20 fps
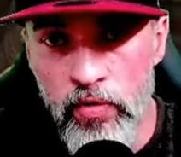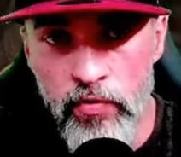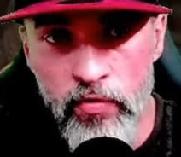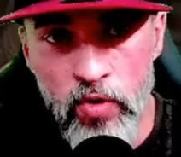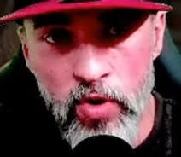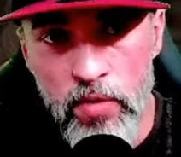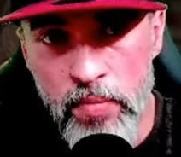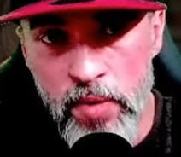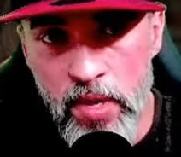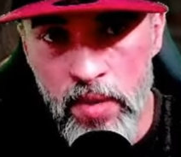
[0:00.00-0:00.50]

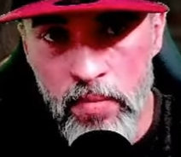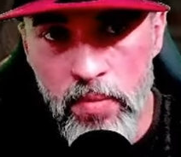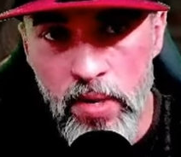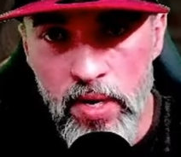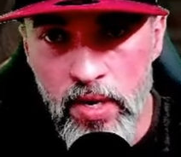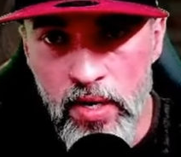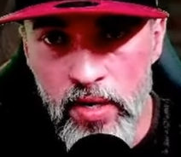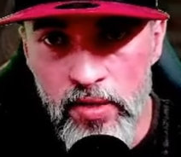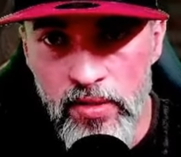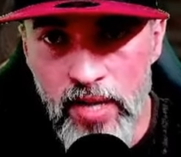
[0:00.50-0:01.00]
for me
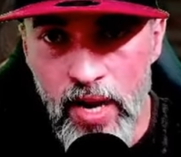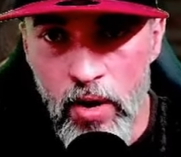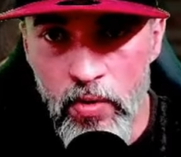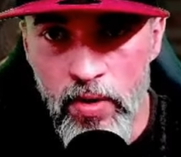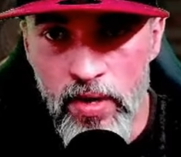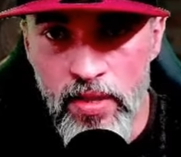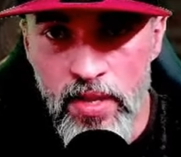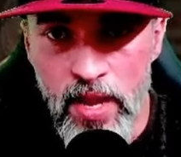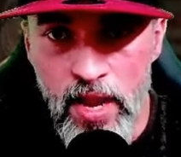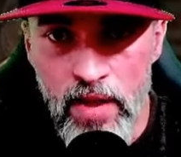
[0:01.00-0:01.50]
because I
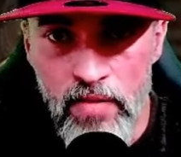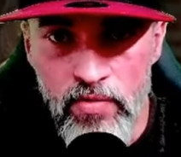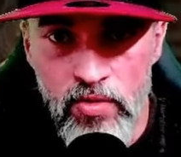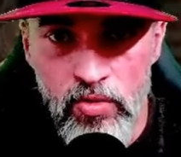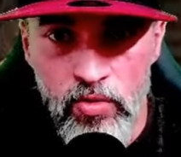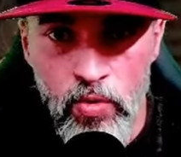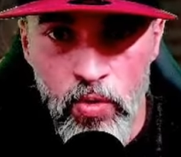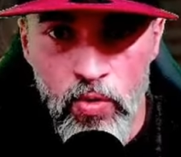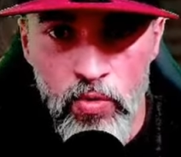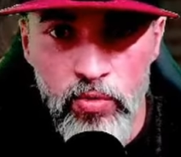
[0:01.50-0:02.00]
already have a
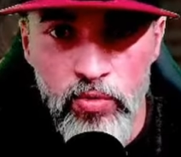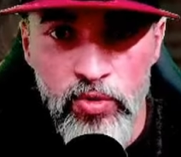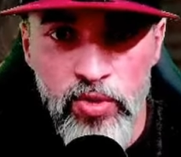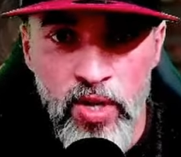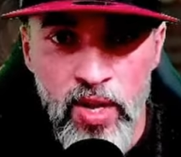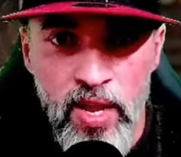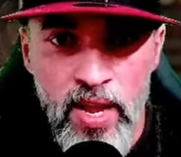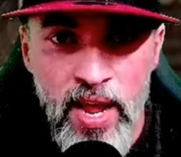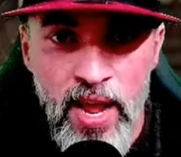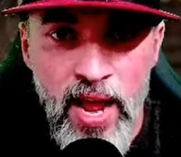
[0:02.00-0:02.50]
rose.
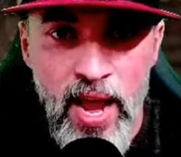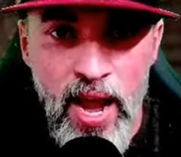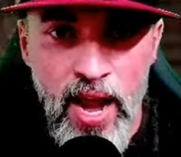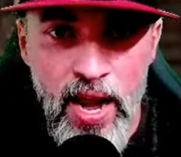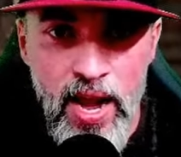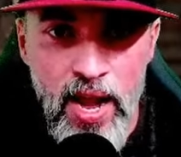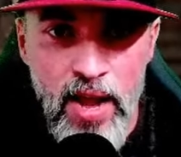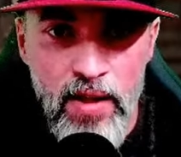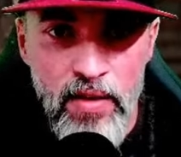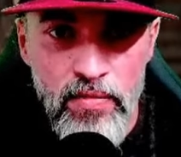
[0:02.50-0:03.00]
I
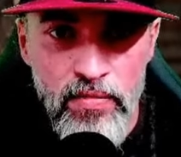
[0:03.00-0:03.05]
have